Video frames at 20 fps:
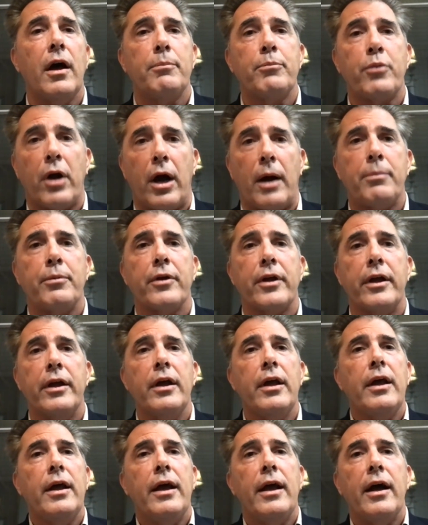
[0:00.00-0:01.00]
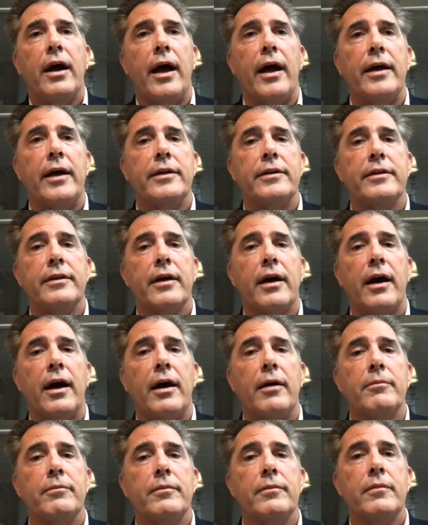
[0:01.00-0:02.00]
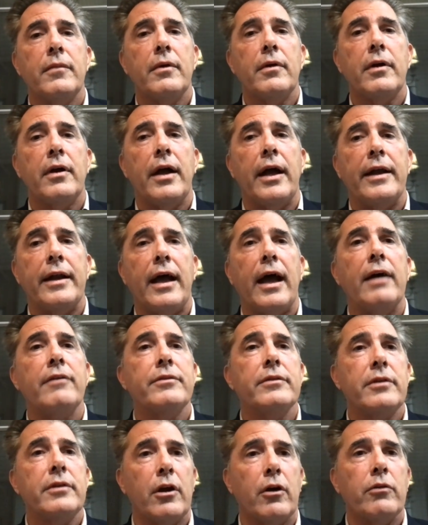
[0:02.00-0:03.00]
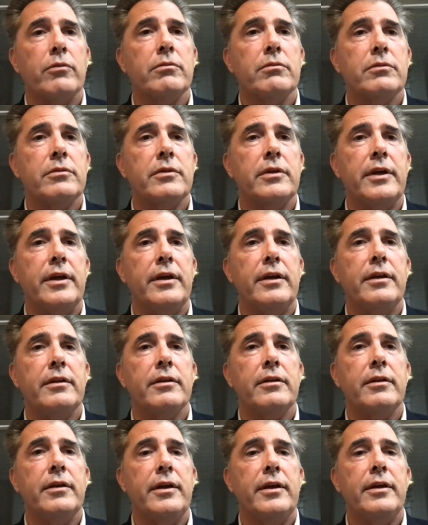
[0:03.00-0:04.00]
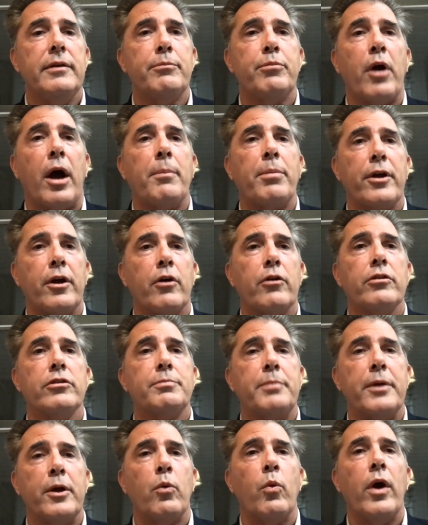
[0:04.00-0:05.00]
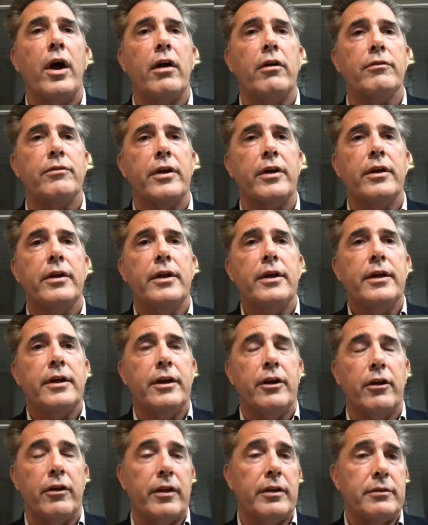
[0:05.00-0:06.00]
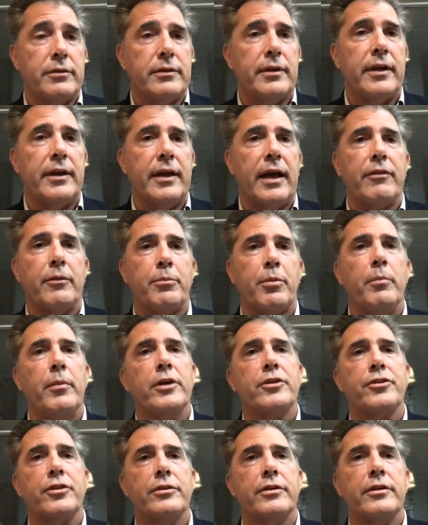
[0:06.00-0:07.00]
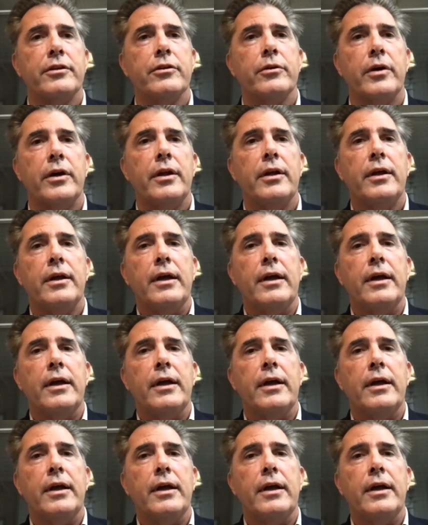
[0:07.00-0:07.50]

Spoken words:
property, and have, you know, the property owners be aware of it, you know, that you have the permission to do it.